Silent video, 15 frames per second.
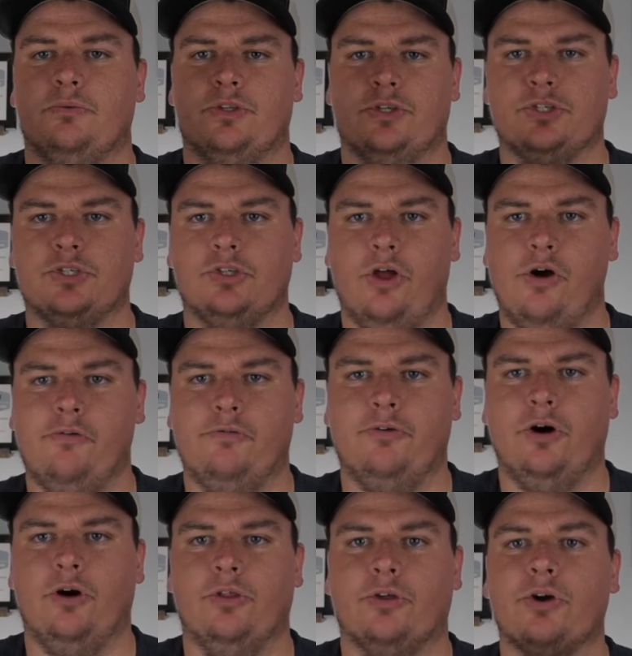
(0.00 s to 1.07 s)
with a slow
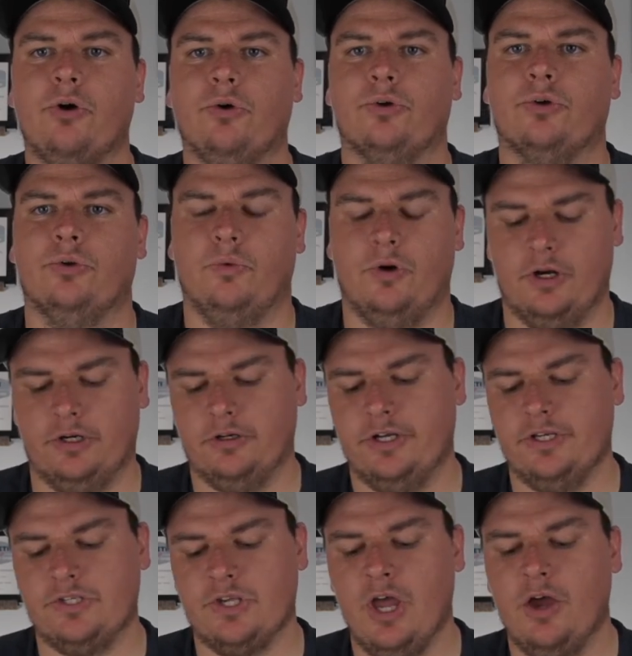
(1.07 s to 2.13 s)
fall the colder the water
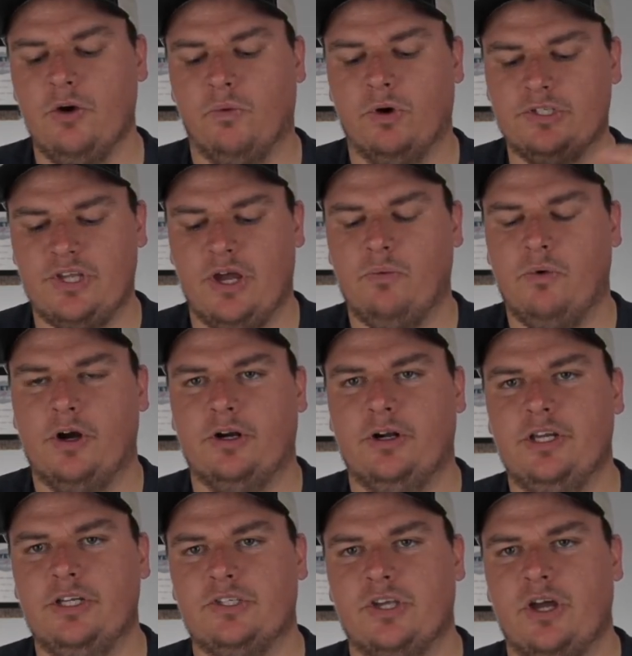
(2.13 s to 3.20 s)
is. Once that water
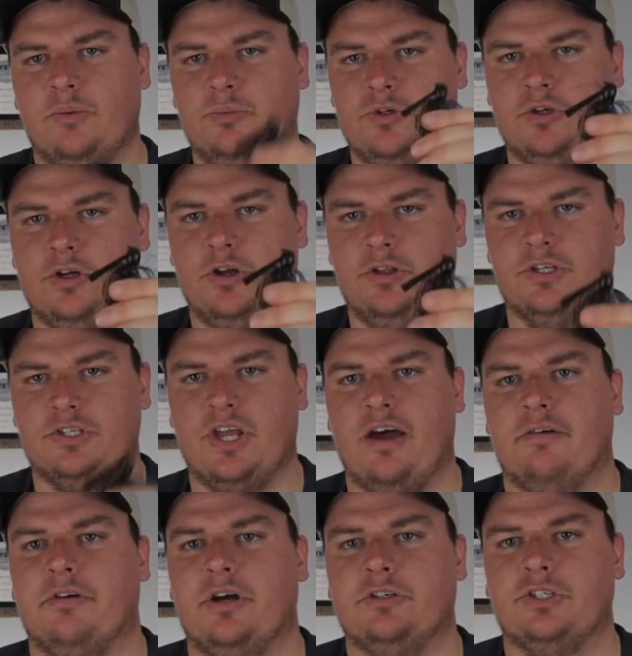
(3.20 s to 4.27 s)
heats up, you can go to this
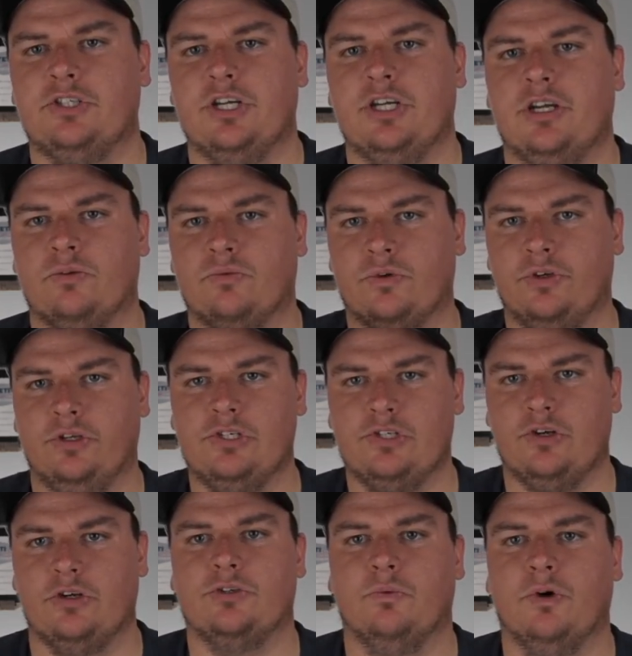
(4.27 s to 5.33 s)
1/2 ounce jig and really
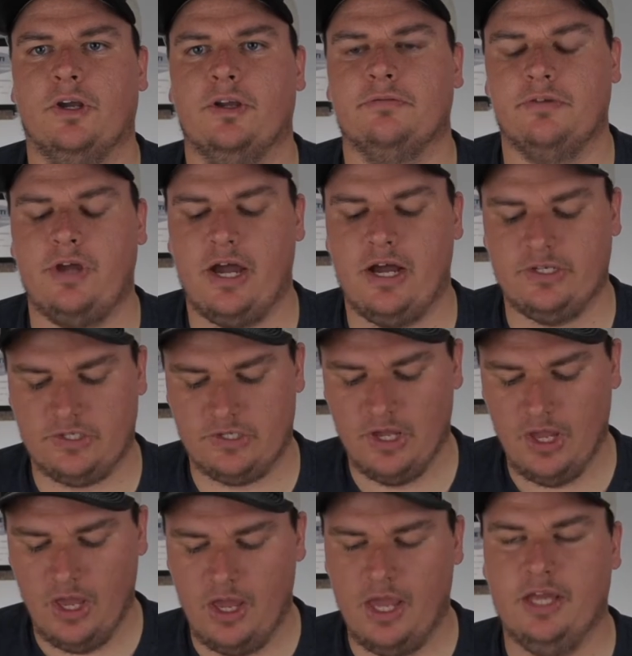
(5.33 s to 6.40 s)
start to work it fast.
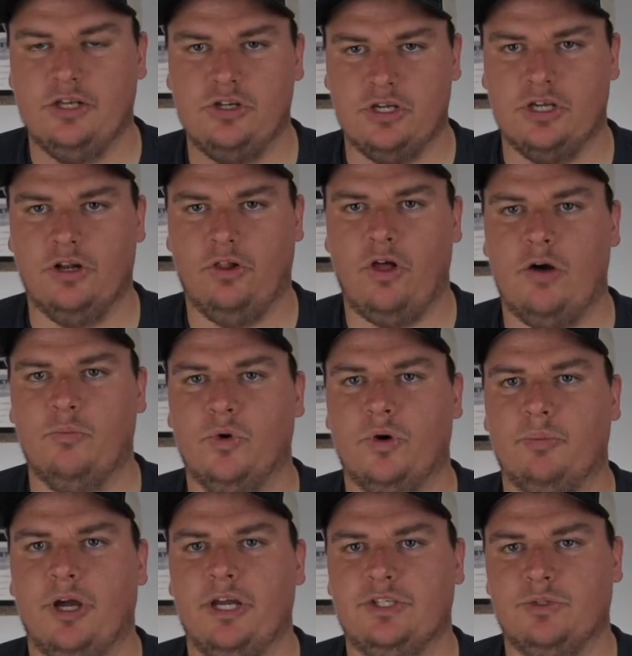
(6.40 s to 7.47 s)
And you can get a lot more
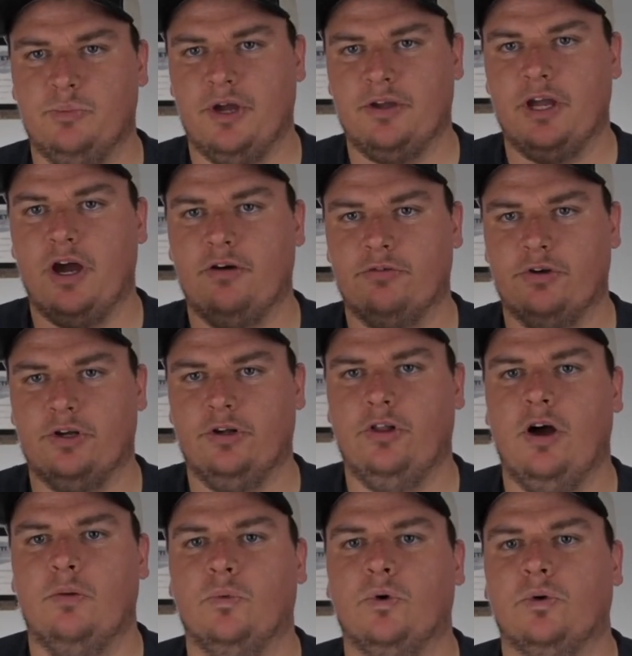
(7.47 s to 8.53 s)
bites by covering a
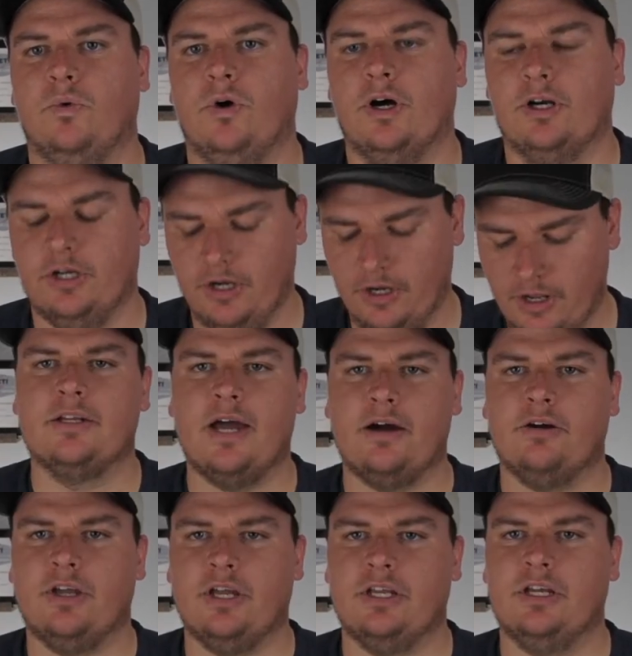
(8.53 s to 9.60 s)
lot more water.
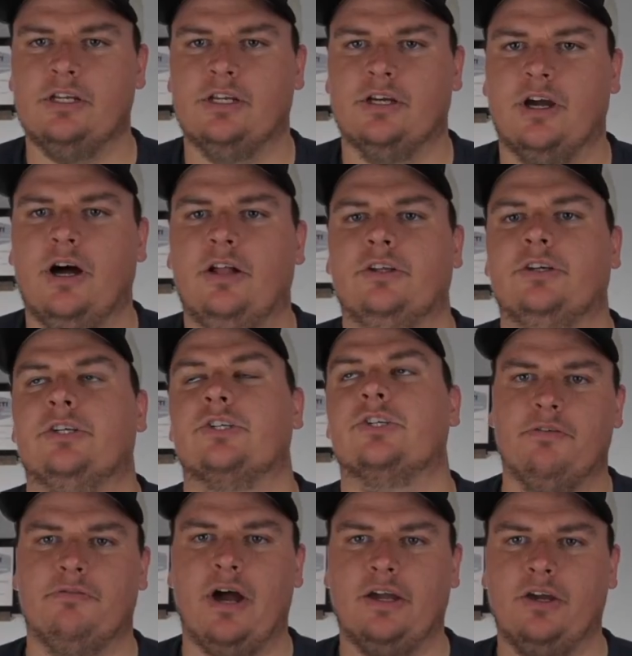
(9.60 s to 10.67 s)
Now getting into colors.
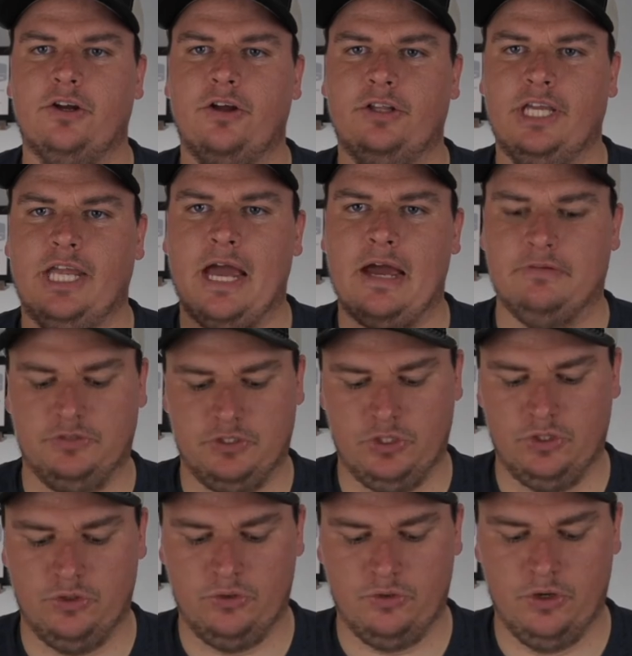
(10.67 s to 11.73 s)
If I could only have
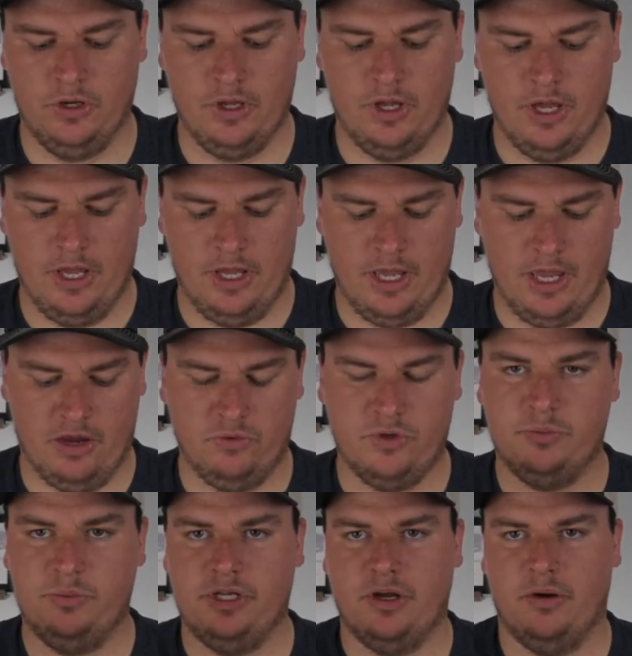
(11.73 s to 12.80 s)
two, it
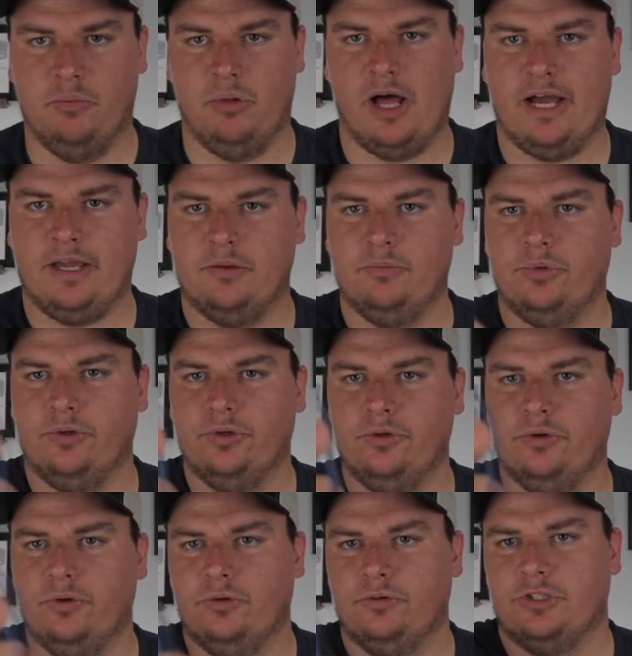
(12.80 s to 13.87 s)
would be a black and
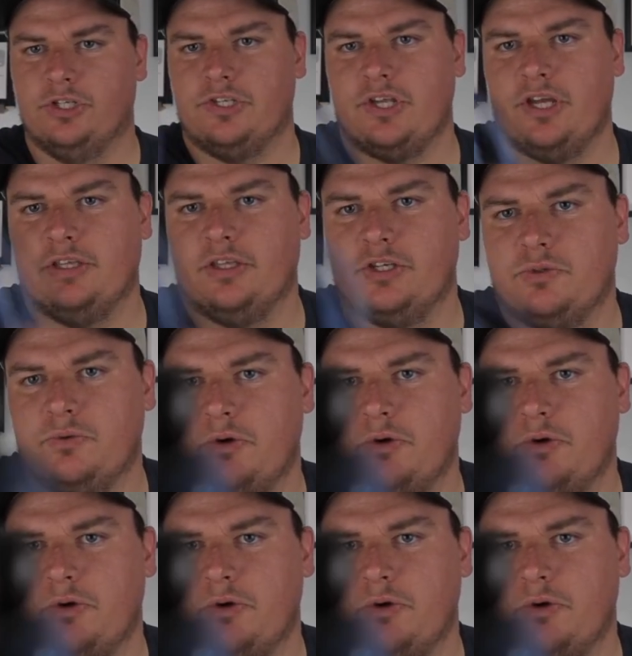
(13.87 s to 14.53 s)
blue, just like this